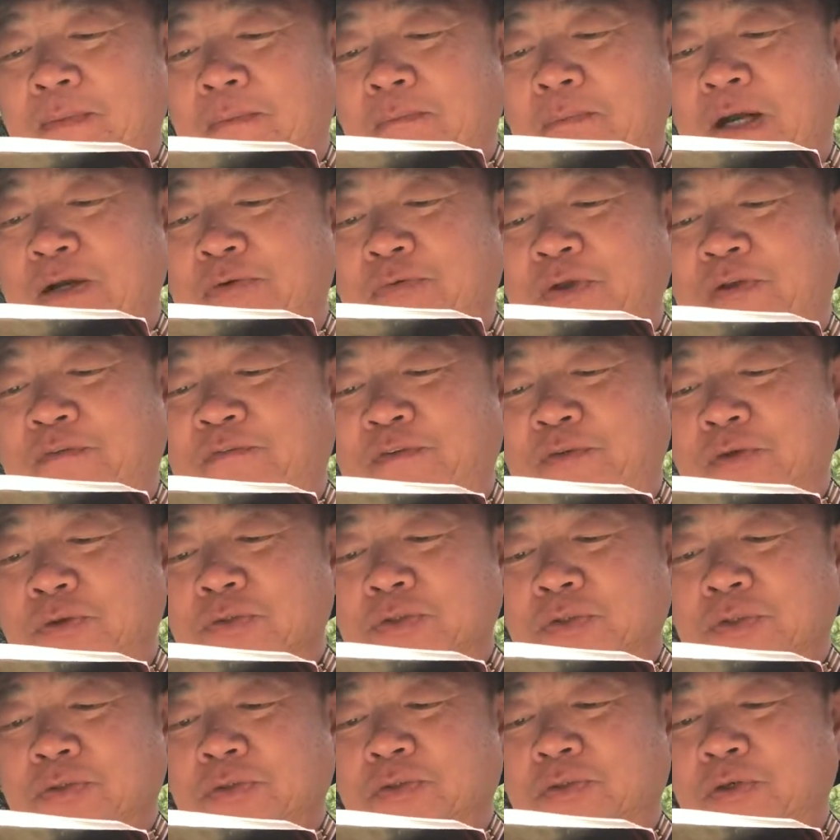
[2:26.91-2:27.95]
My
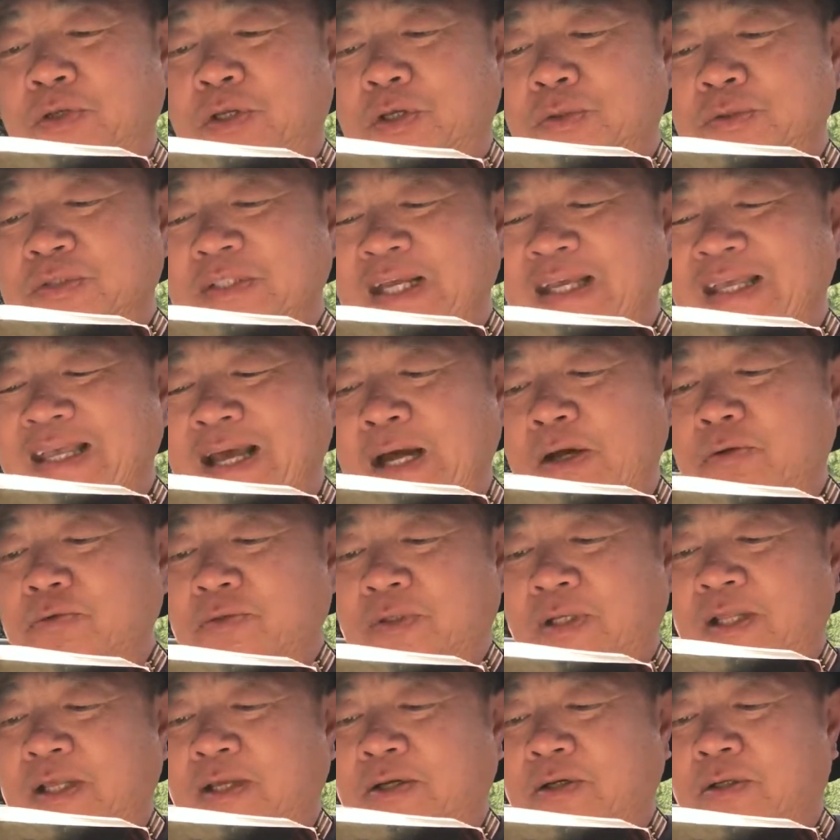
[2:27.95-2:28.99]
refusal to use a
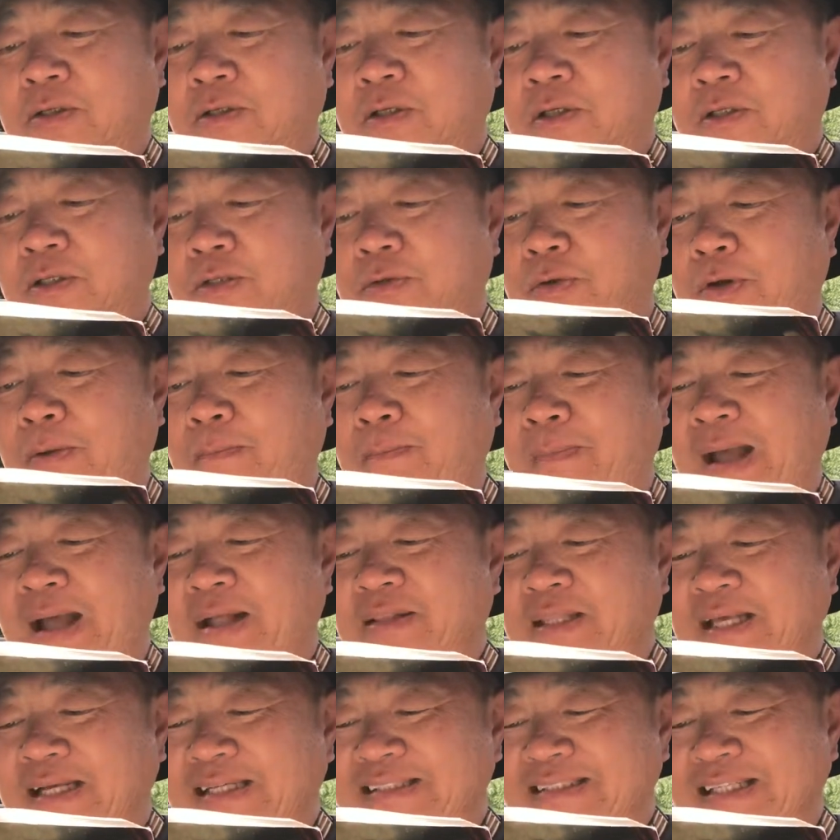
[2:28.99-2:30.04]
calculator during
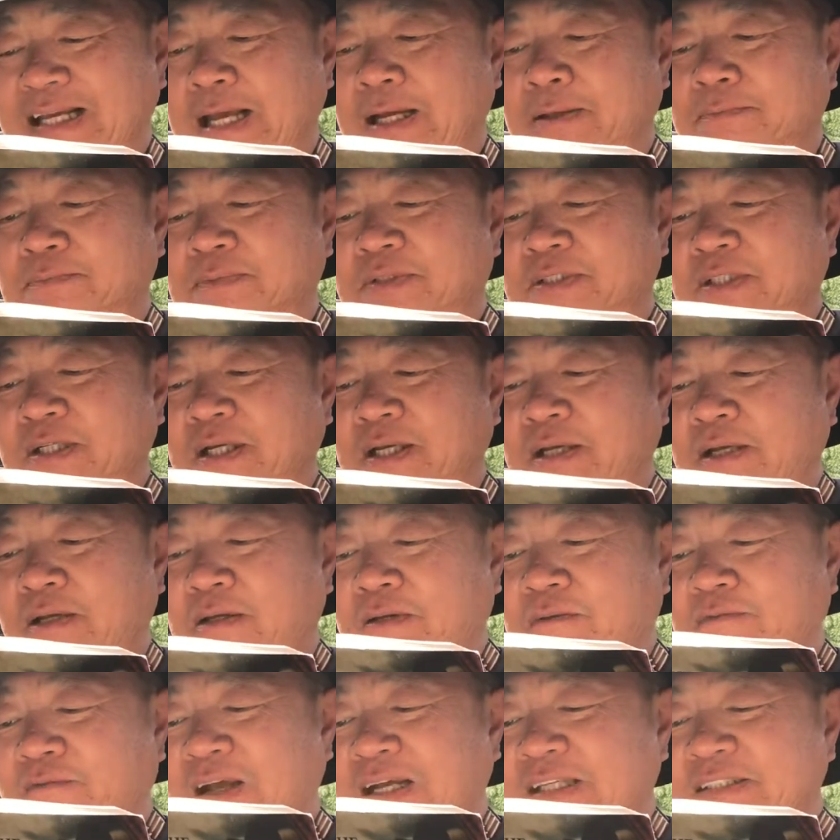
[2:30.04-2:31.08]
math exams
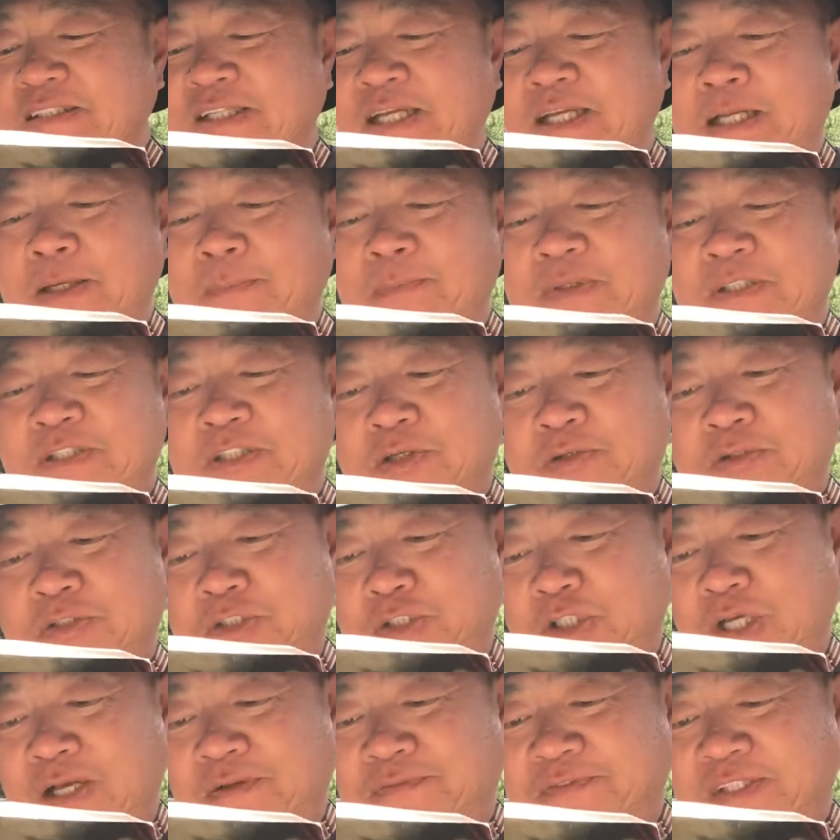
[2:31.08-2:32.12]
fascinated Mr.
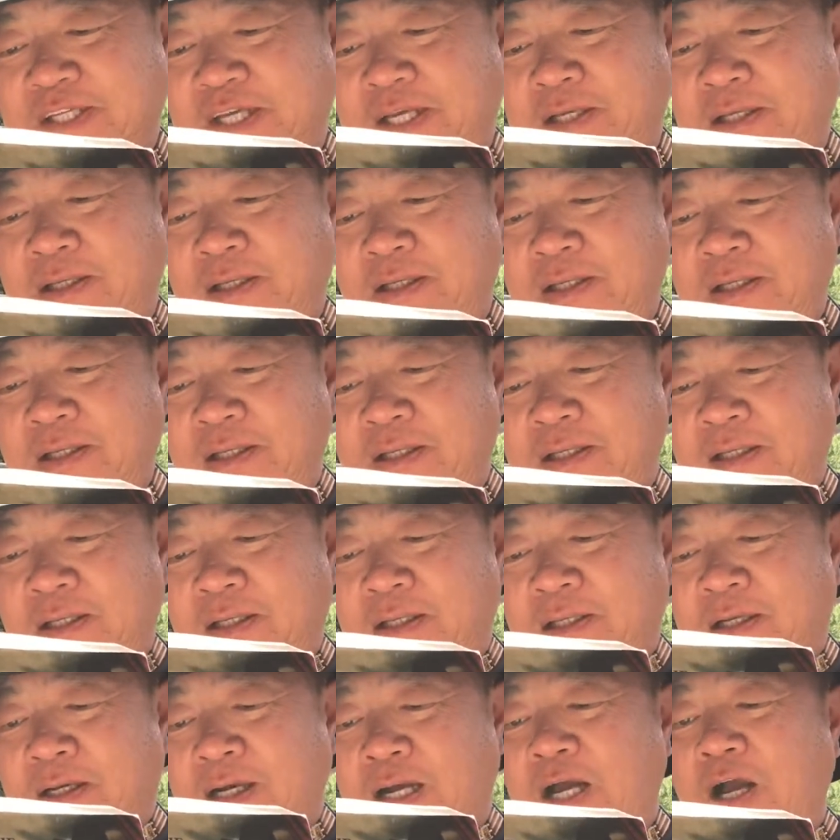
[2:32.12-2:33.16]
Krashovsky.
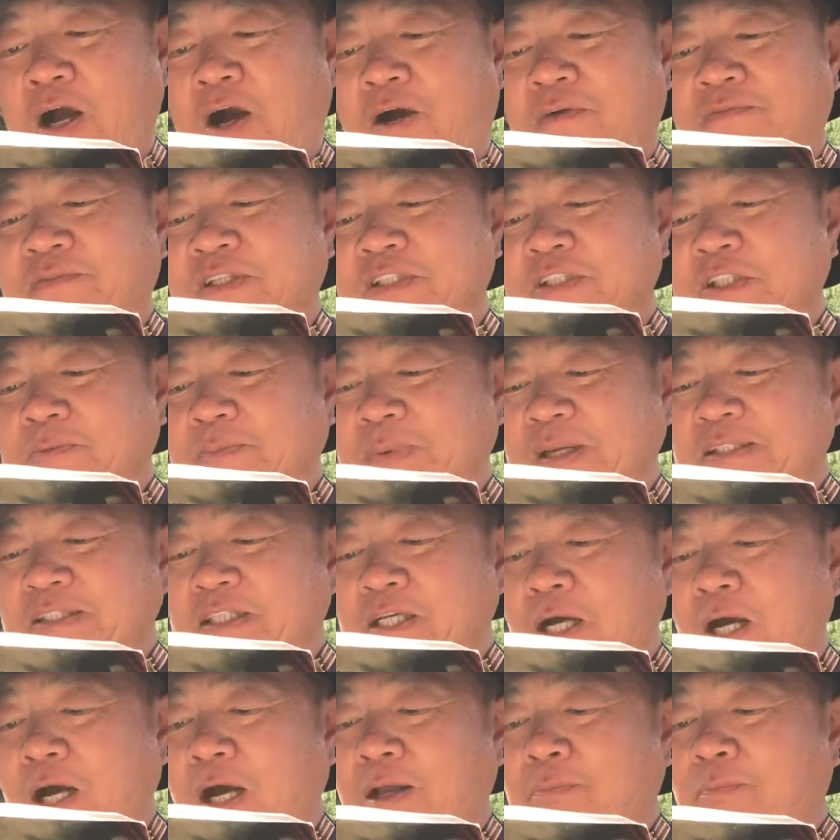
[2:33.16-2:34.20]
I often spent
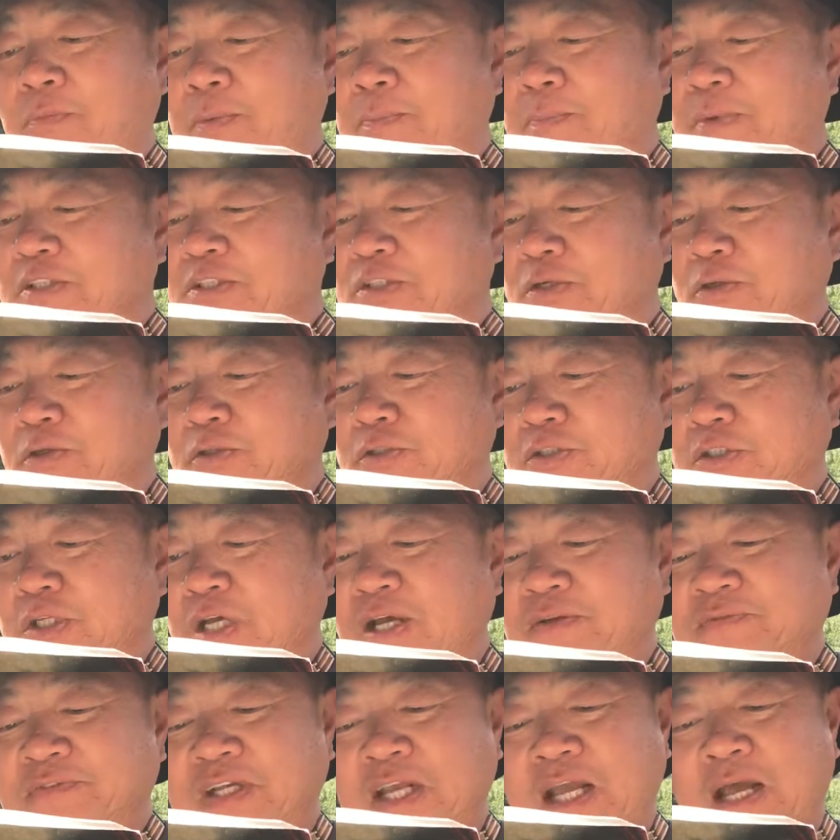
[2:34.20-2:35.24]
time with Mr.
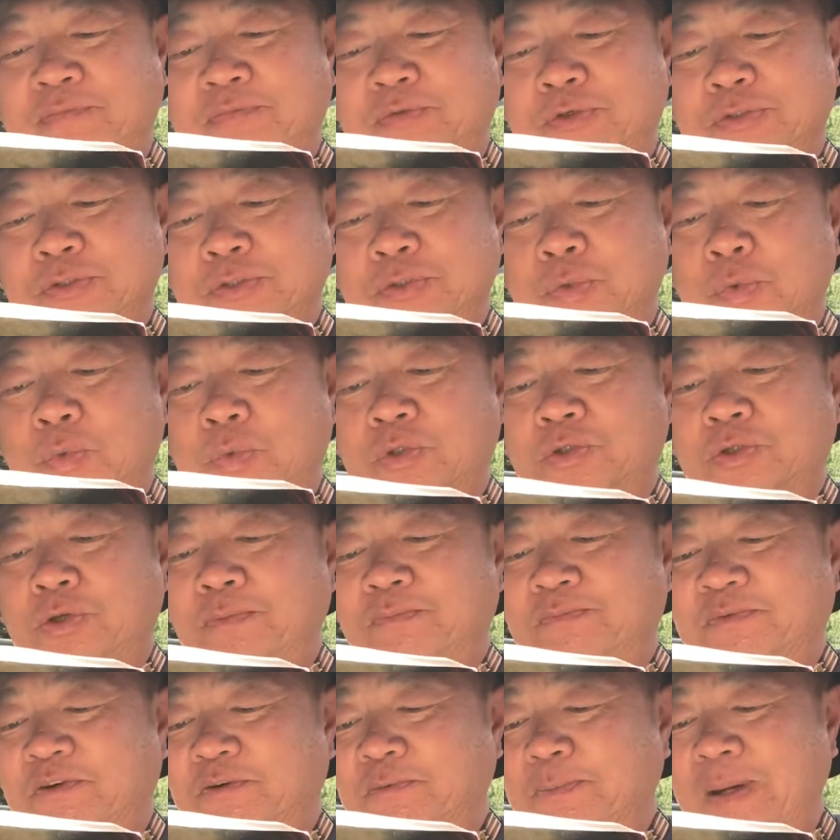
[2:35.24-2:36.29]
Krashovsky after school to
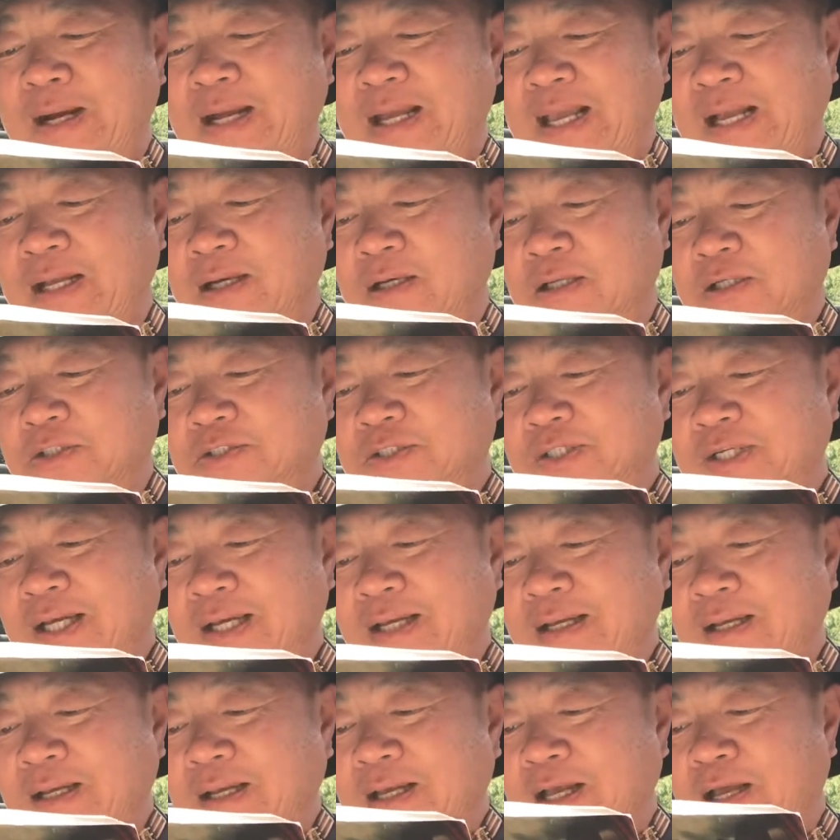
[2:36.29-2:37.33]
improve my English
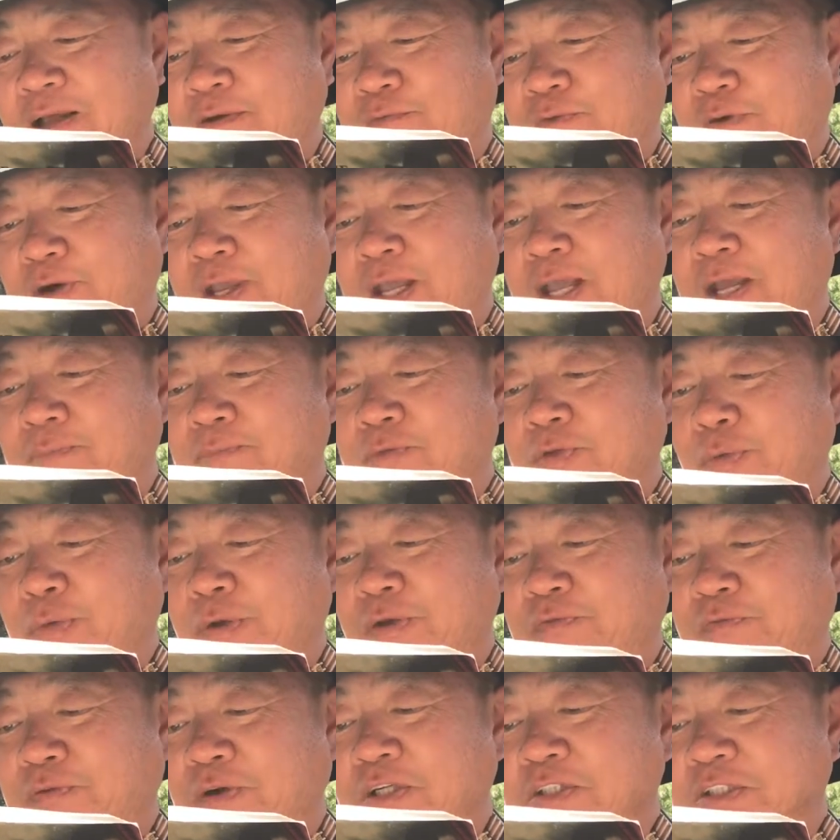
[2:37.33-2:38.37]
and for him to
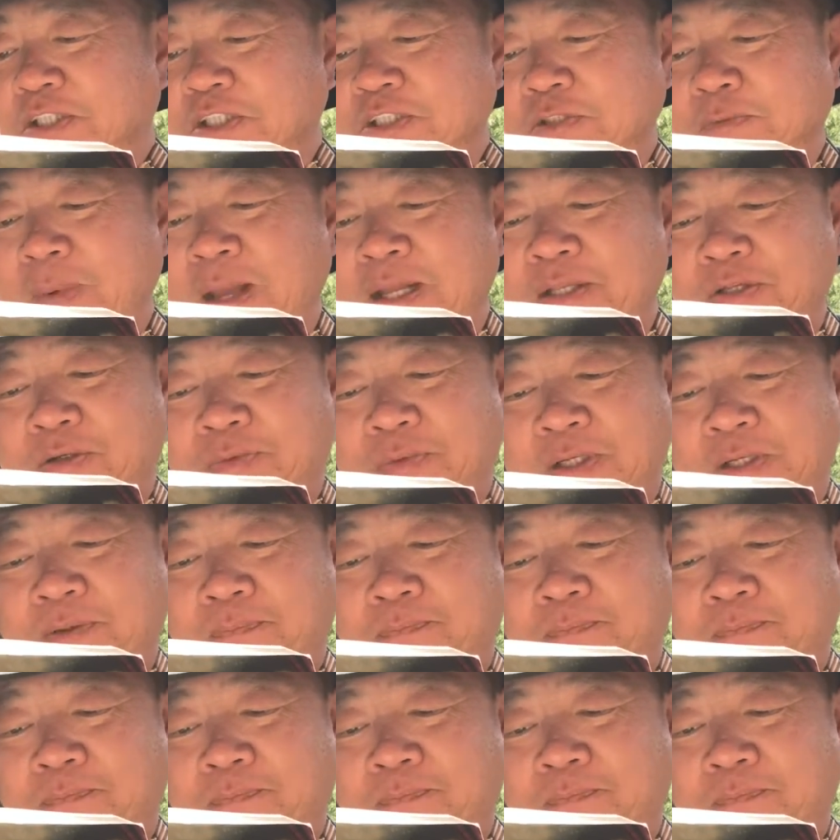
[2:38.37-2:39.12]
refresh his Mandarin.